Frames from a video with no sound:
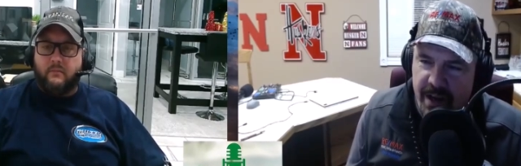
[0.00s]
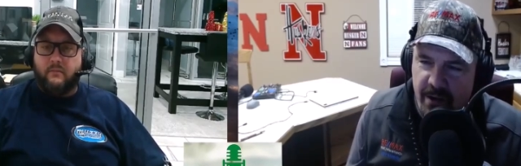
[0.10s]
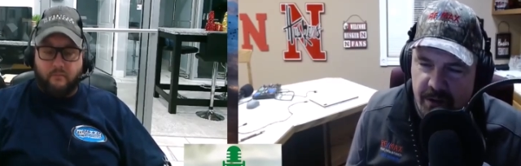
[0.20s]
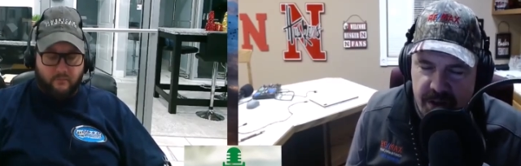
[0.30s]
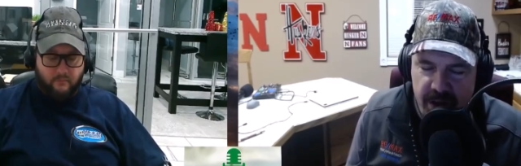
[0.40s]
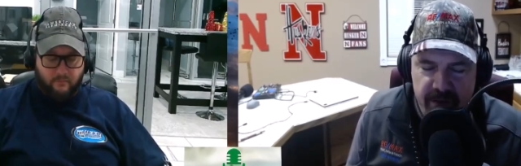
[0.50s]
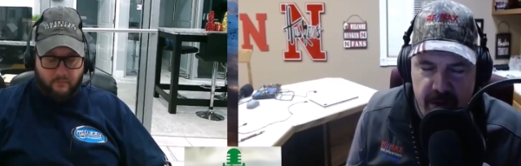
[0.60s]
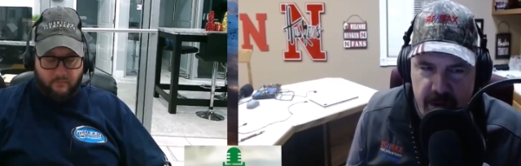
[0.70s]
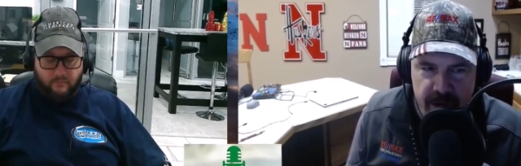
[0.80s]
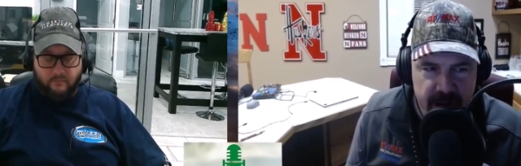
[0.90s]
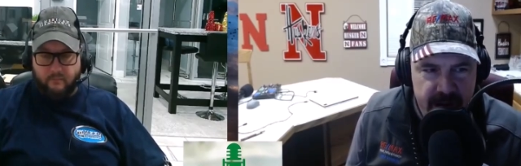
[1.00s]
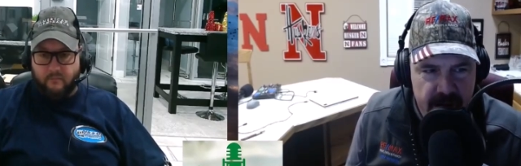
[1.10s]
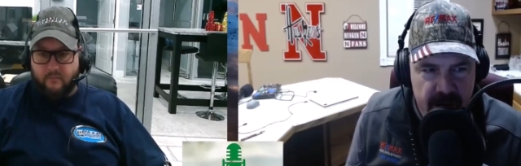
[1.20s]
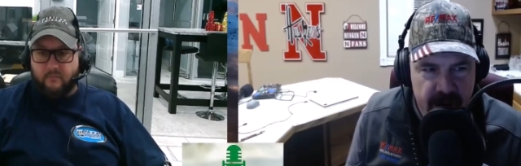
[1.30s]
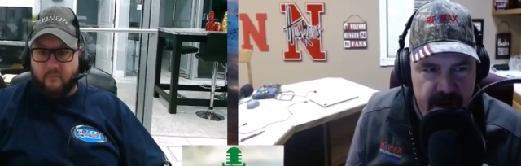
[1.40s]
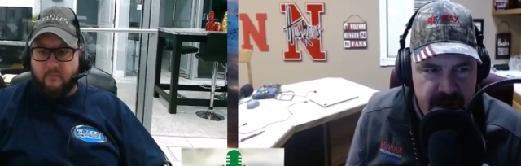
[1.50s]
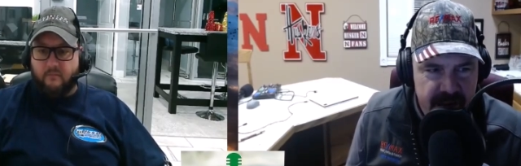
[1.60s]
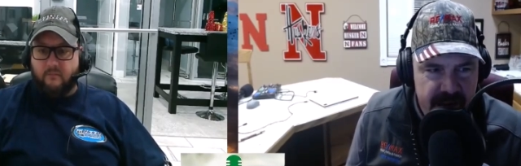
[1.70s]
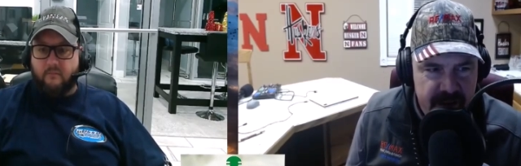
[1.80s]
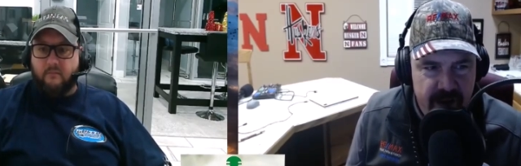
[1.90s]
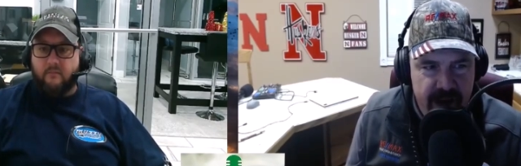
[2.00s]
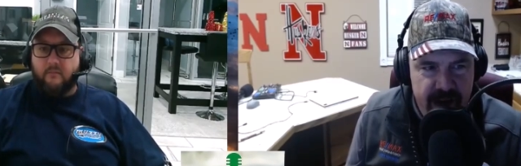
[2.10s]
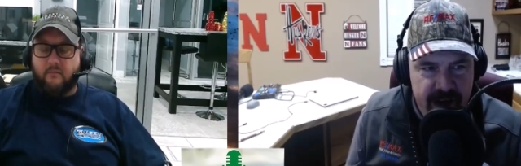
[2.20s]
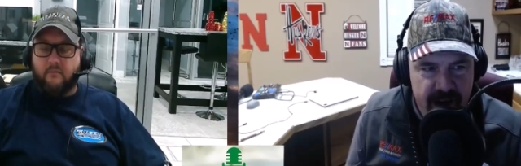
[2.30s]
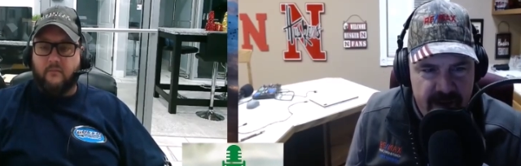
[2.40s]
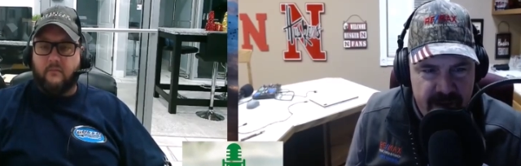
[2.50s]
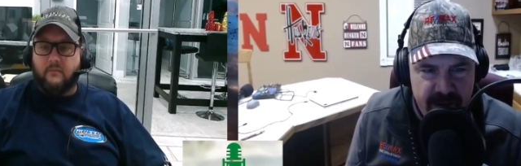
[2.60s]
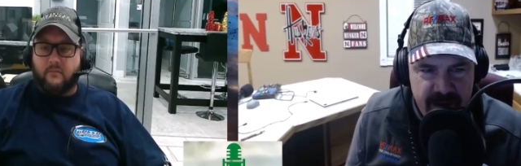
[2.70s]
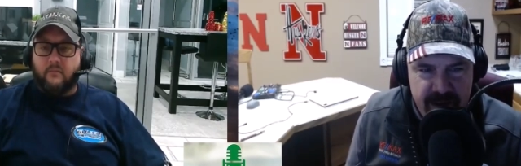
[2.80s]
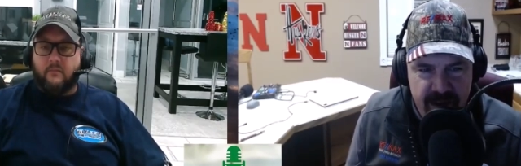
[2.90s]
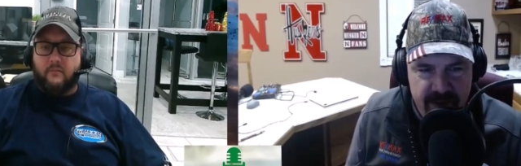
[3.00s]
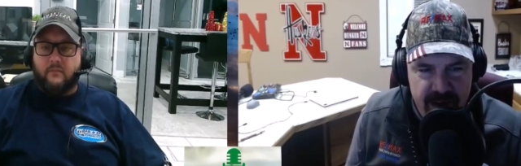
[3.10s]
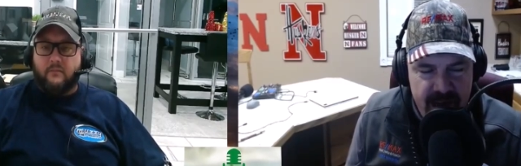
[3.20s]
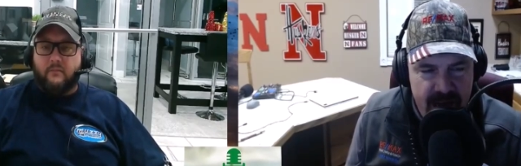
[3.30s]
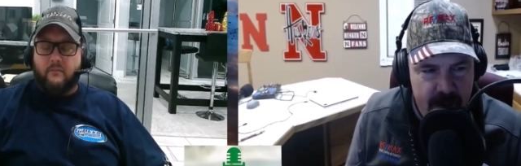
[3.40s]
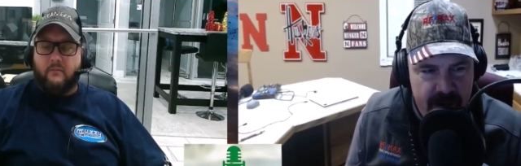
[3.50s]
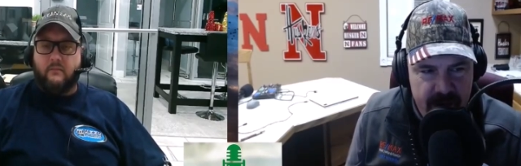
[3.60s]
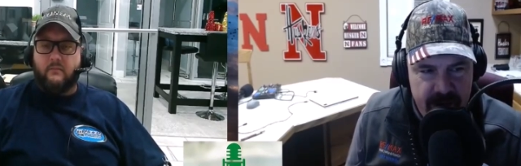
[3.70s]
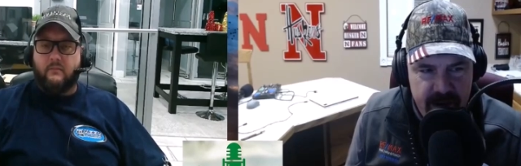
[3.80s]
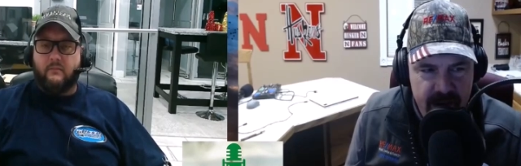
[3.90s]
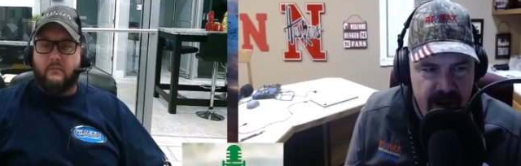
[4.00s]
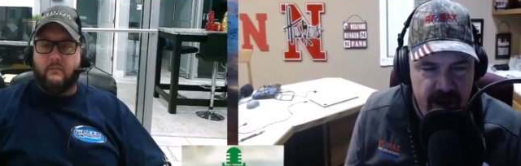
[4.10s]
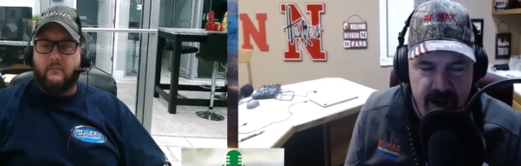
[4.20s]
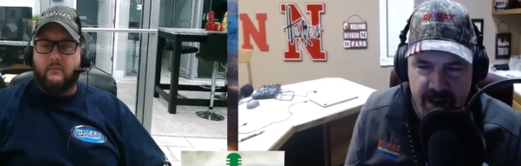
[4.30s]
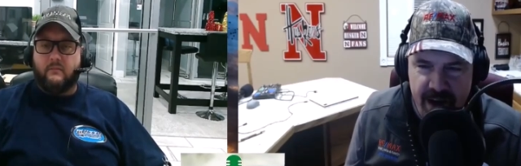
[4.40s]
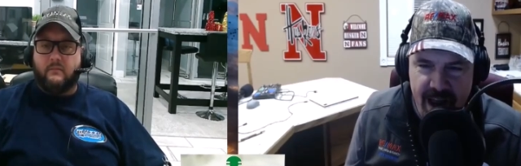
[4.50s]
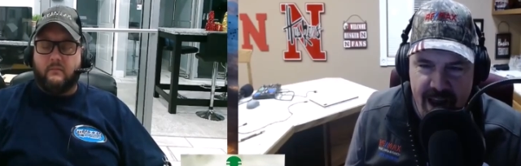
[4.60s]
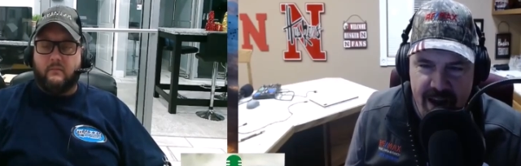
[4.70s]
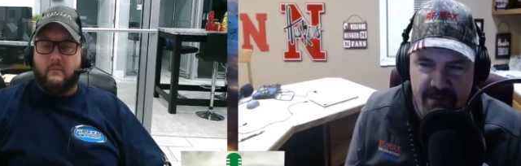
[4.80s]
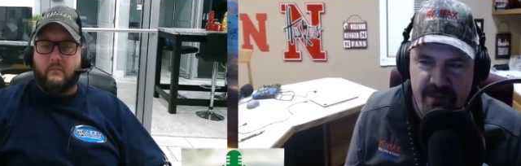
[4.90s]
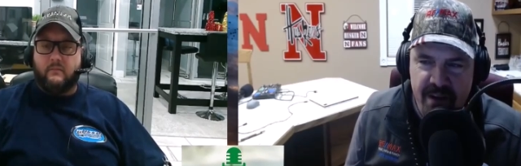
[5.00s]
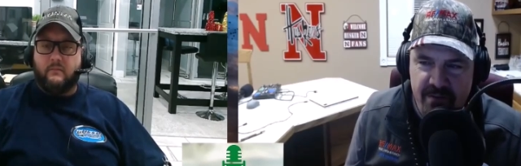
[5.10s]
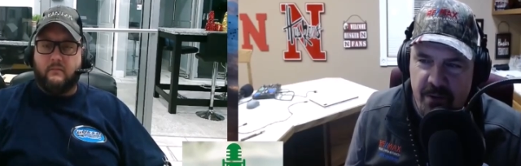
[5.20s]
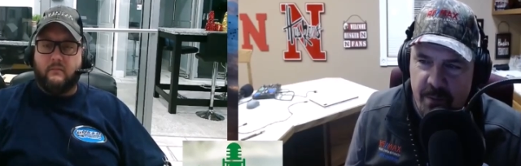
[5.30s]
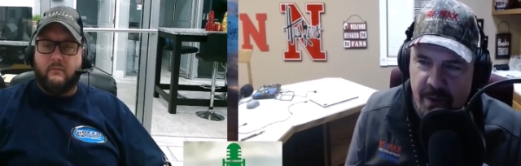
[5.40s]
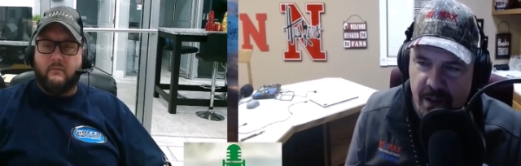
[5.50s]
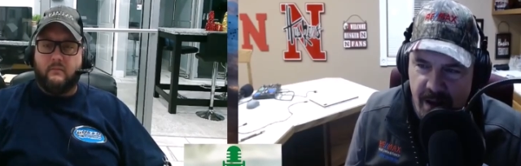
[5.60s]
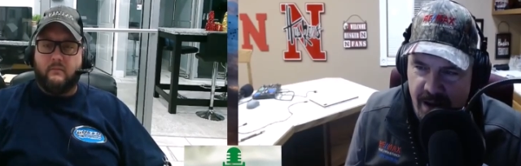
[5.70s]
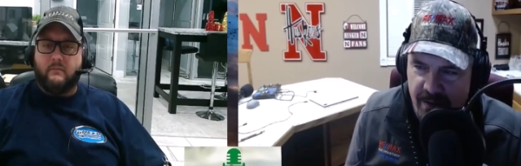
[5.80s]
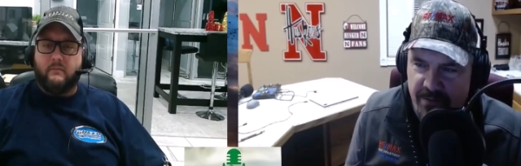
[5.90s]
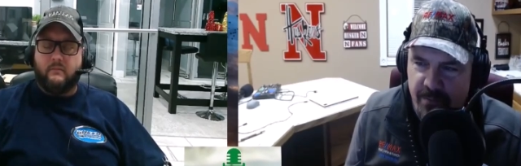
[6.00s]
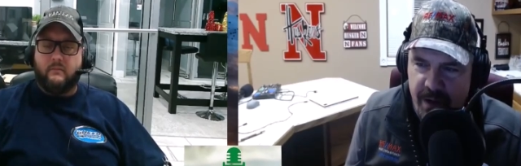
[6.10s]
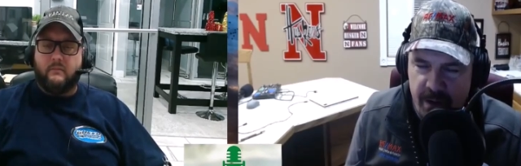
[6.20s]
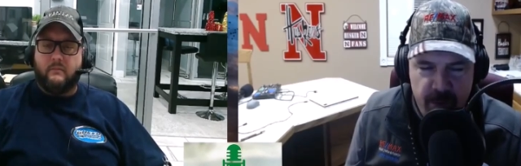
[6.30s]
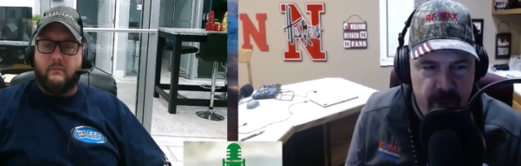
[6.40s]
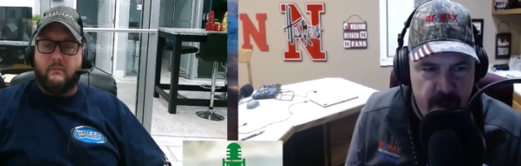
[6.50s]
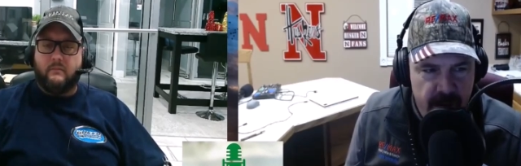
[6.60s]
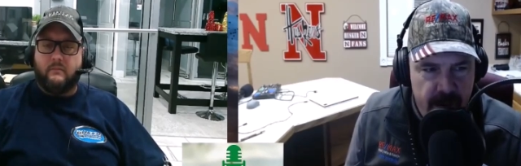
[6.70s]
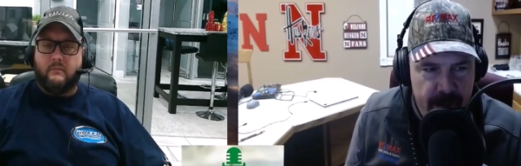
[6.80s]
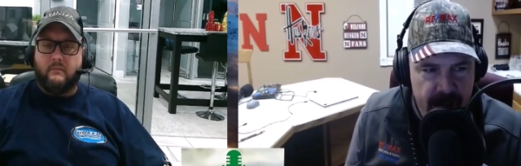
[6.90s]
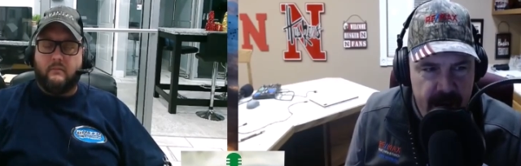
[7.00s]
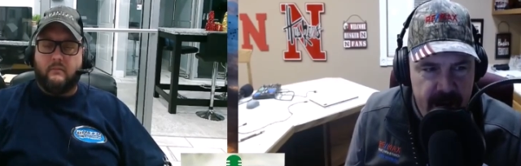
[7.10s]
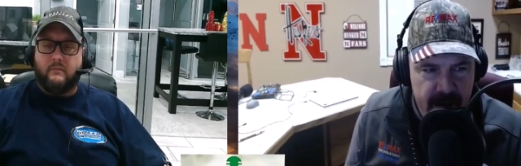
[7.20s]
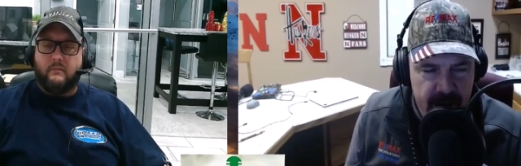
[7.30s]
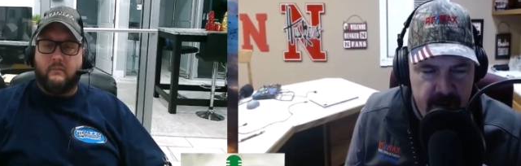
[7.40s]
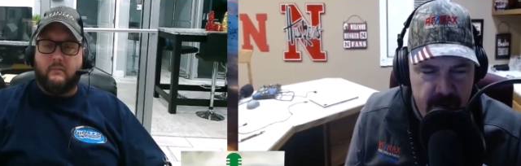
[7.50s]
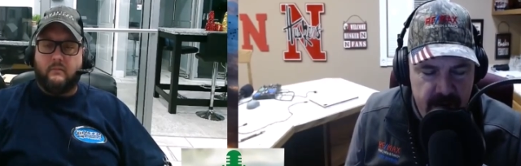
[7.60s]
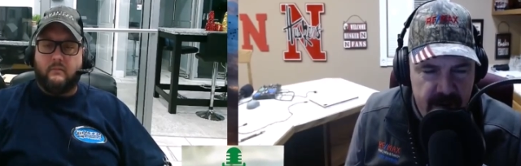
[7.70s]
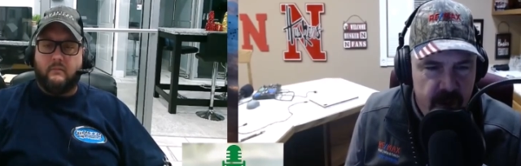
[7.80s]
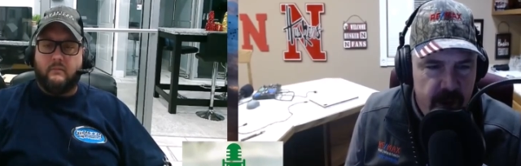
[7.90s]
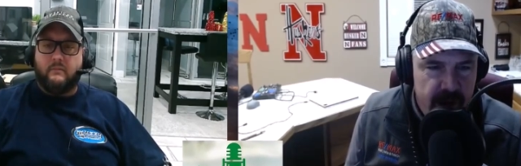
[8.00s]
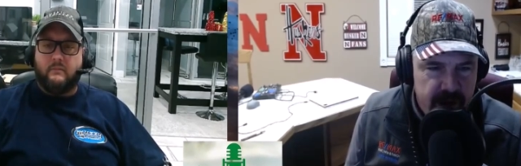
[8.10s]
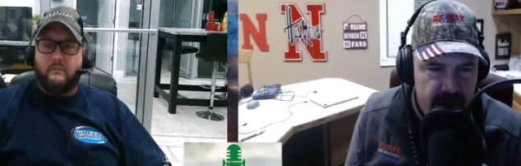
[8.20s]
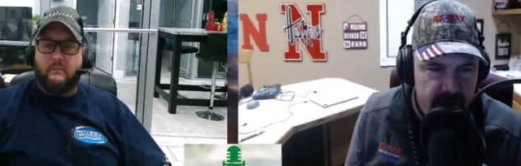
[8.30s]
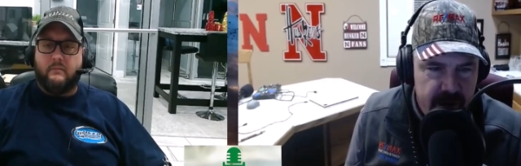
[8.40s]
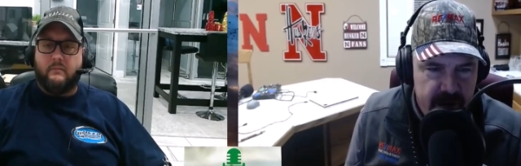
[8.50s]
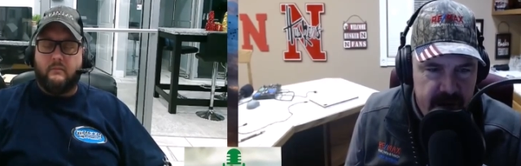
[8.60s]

Speaker 1: and I always love going to like RLI's National Land Conference and stuff like that because you know, like I have never in my life being from where I'm at, and even when I was down in